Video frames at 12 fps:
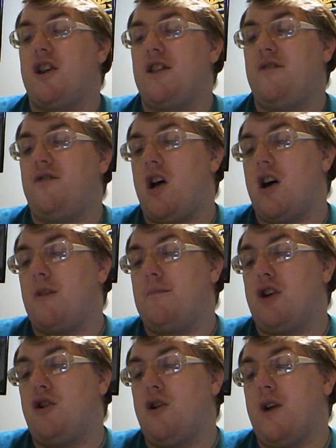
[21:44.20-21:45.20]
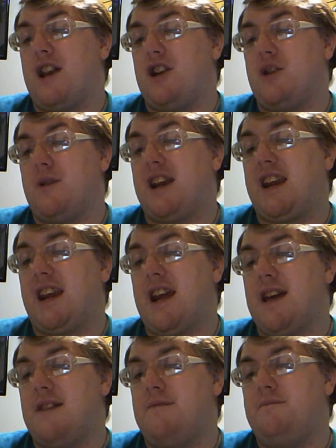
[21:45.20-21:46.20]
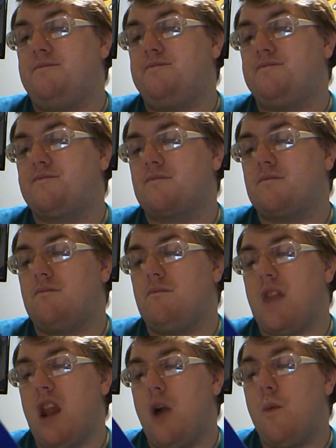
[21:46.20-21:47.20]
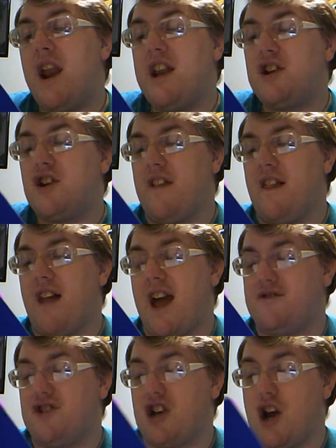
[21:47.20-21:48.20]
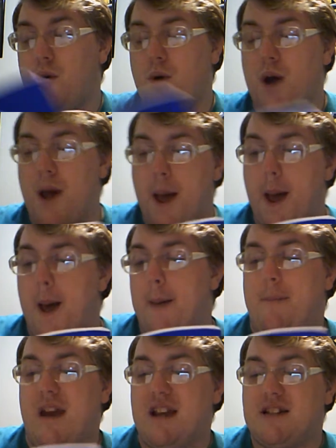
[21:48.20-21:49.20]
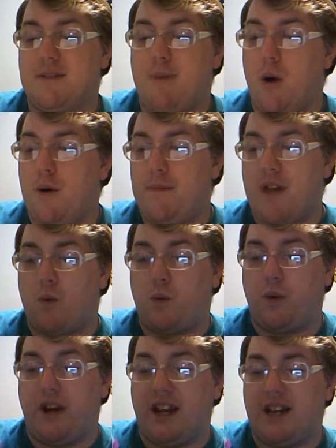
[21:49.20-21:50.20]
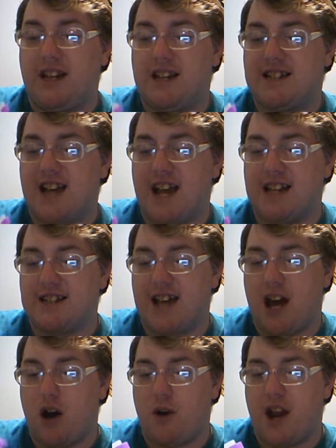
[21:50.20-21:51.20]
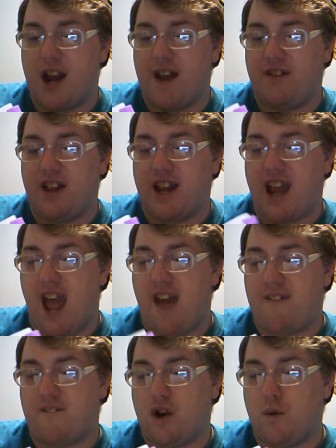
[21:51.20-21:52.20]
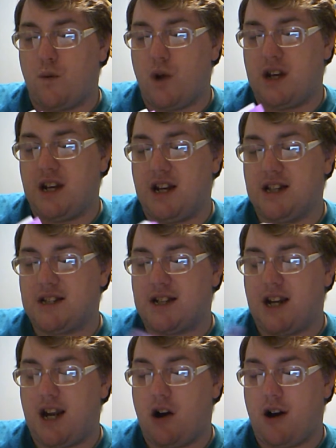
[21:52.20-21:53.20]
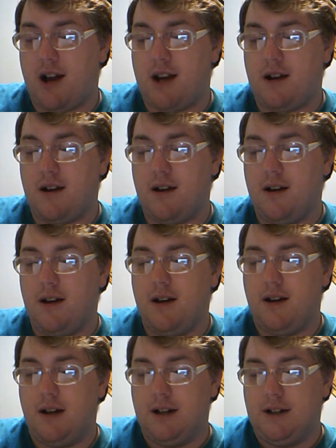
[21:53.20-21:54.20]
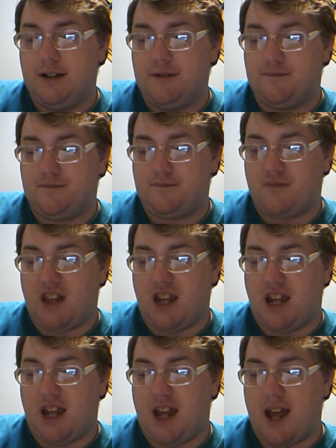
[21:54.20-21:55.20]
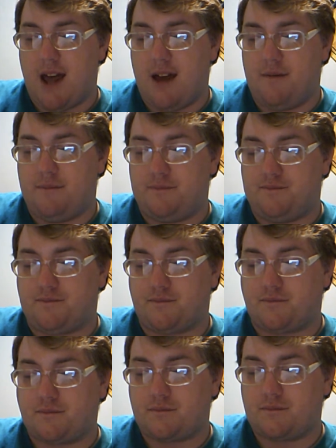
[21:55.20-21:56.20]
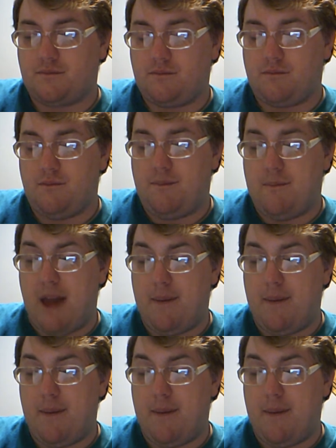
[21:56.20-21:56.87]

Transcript: I don't know if I read it earlier on in the vlog, but I'll go ahead and do it again. I read it during the live show, but it's a poem that really stands out, and I feel like everyone needs to hear it. The